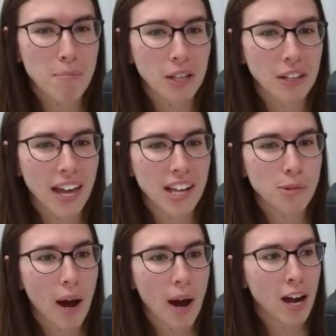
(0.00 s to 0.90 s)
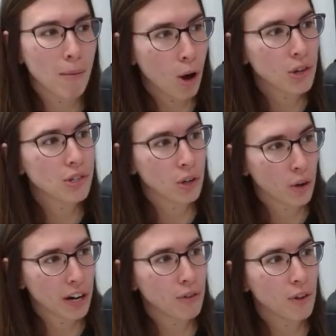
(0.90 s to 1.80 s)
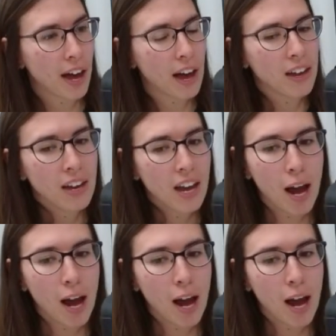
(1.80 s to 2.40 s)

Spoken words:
But that's why I'm also grateful that